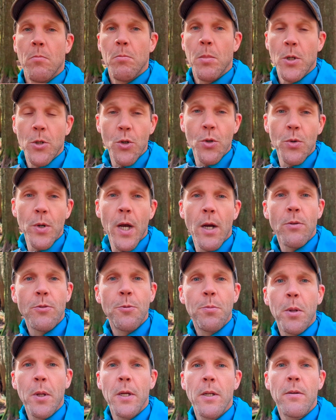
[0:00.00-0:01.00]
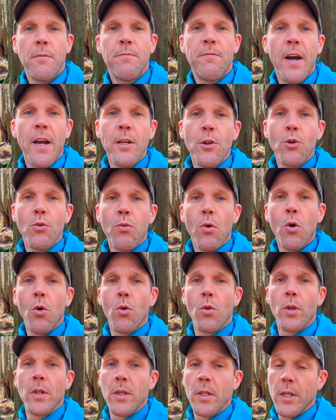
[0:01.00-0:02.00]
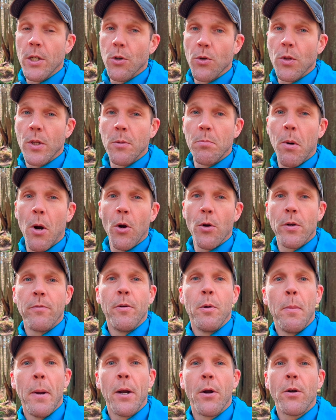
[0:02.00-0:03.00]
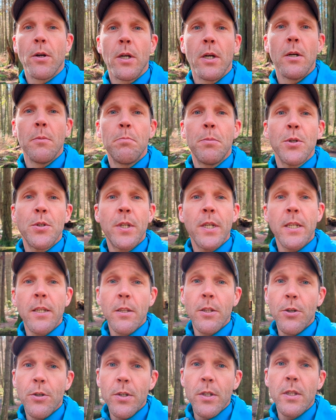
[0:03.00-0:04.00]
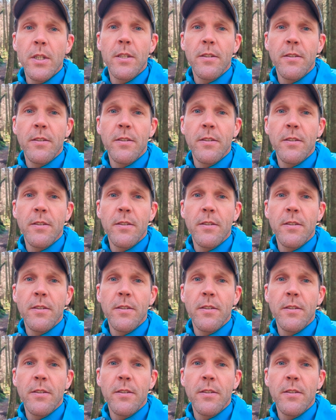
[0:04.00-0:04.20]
But coonhounds played a vital role in the early part of America, particularly in the